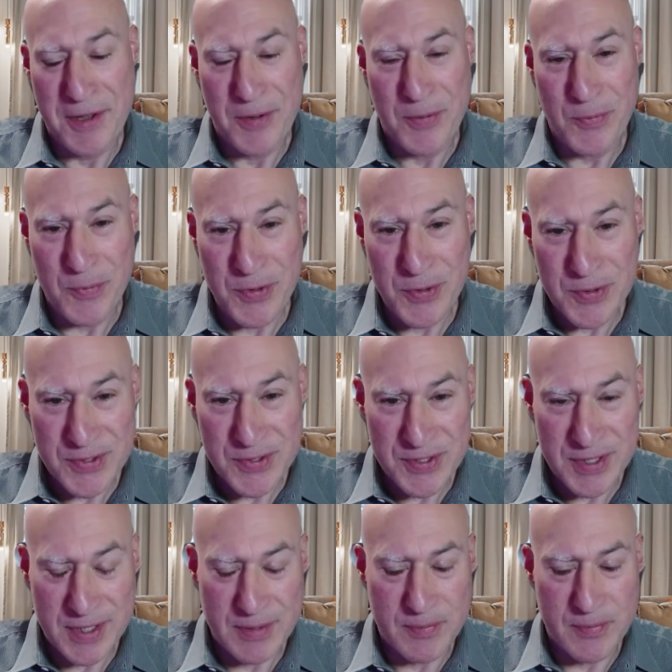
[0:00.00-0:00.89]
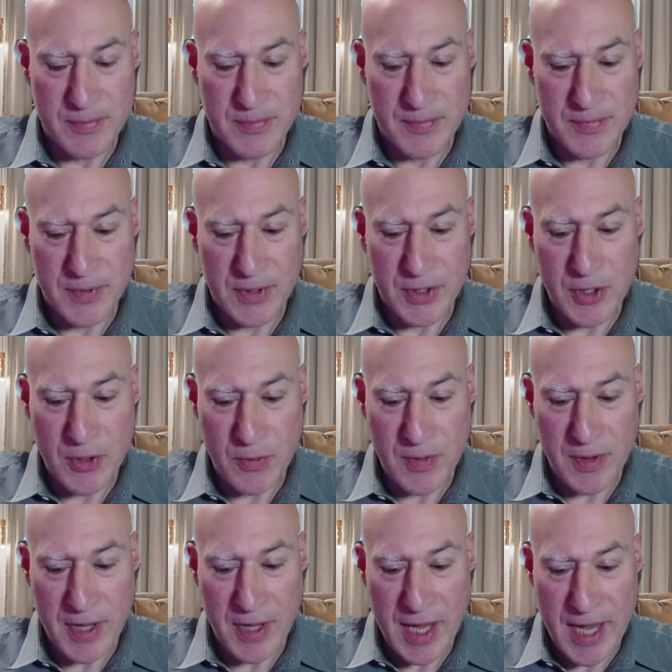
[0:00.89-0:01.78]
we used to,
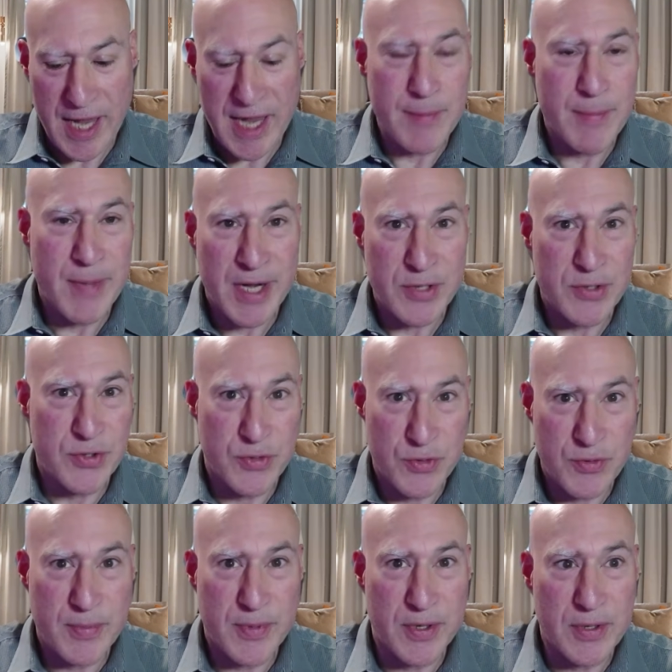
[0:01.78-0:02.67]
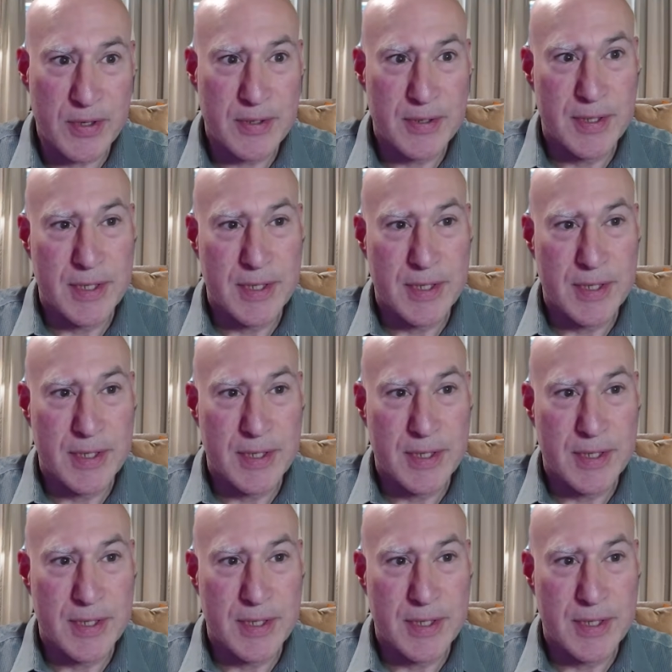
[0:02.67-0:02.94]
aim at a tumor